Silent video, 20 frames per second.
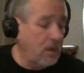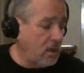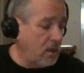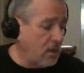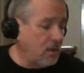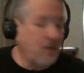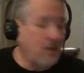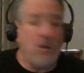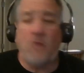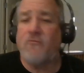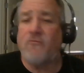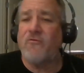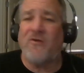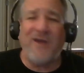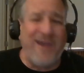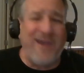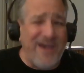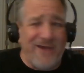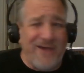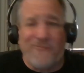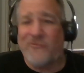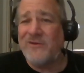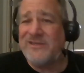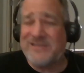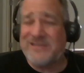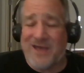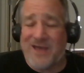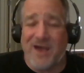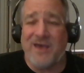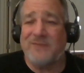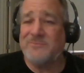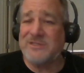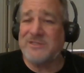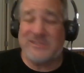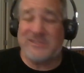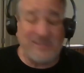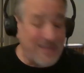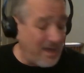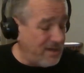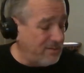You know, for every time
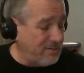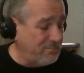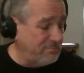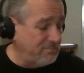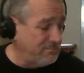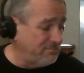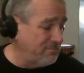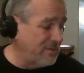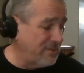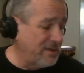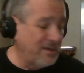some